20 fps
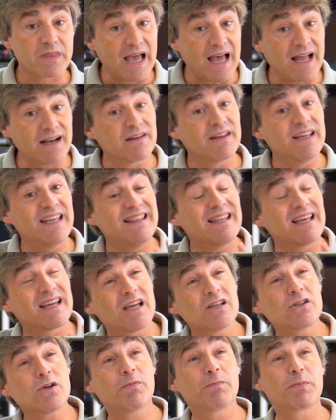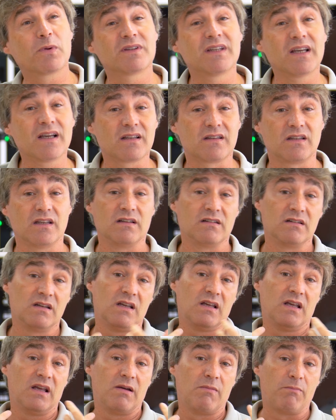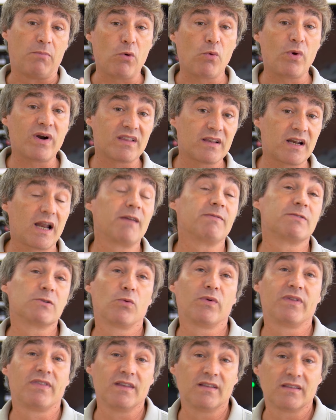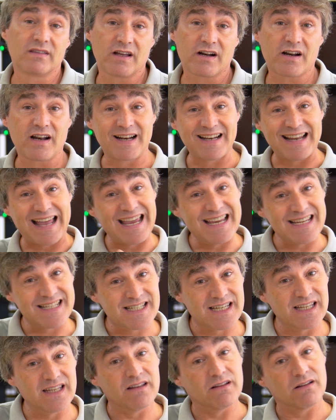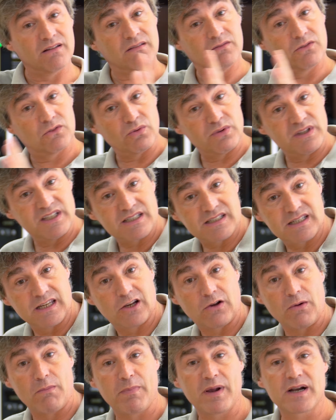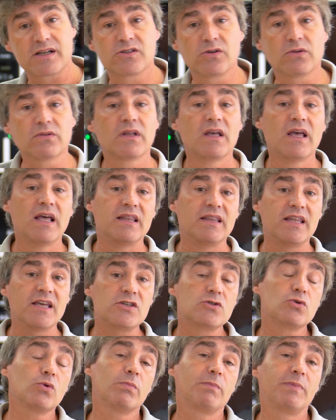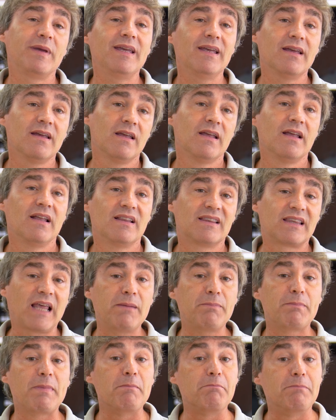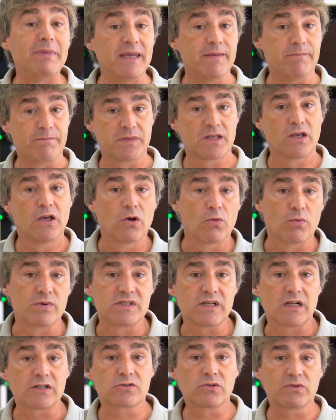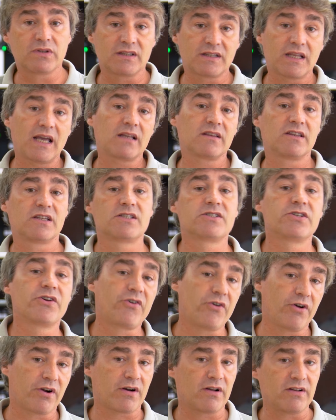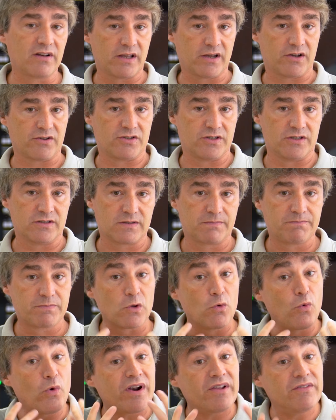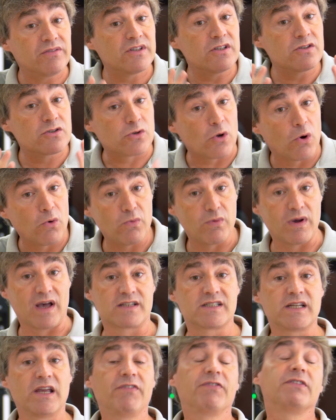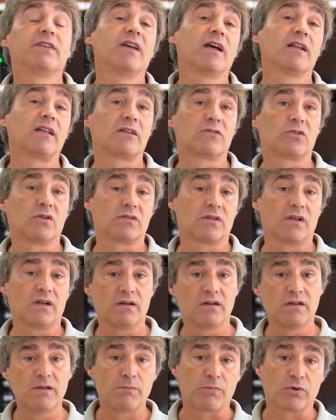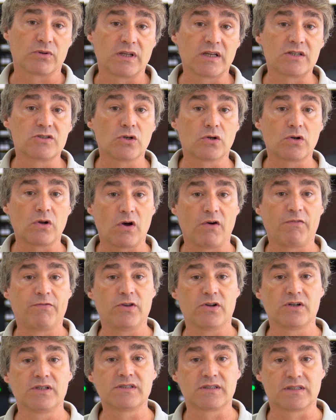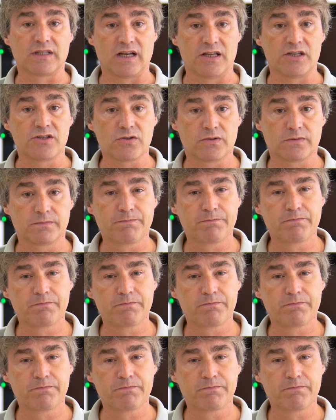And in the case of protecting power drives with internal AC to DC conversion, they should be type B, which also detect DC current leakages, guarantees so a safety and a total protection of your installation.